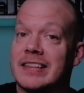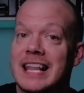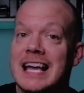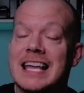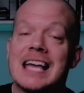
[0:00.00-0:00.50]
In
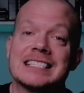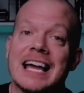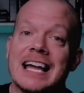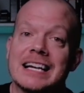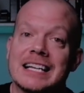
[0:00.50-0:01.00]
that case, I
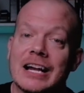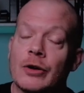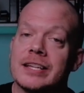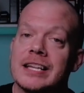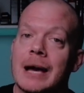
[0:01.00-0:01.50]
ended kind of on
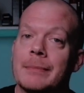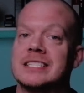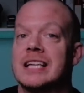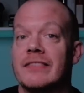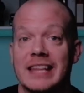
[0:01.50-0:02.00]
the dominant
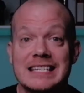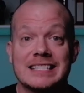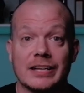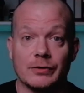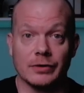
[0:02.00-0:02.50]
7th. That
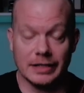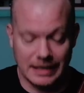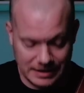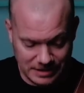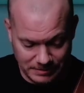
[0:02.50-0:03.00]
sounded really
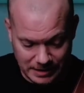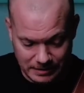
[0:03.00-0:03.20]
nice to me.